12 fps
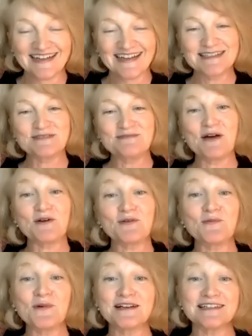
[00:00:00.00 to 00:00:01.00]
It's about
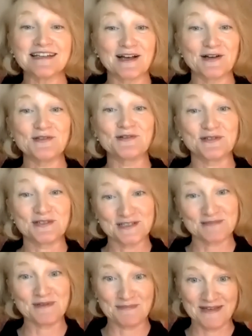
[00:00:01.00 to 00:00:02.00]
wanting others
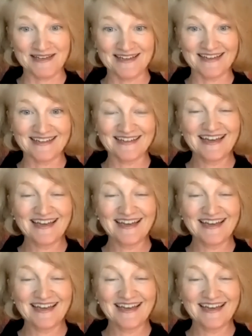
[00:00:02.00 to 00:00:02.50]
to be big.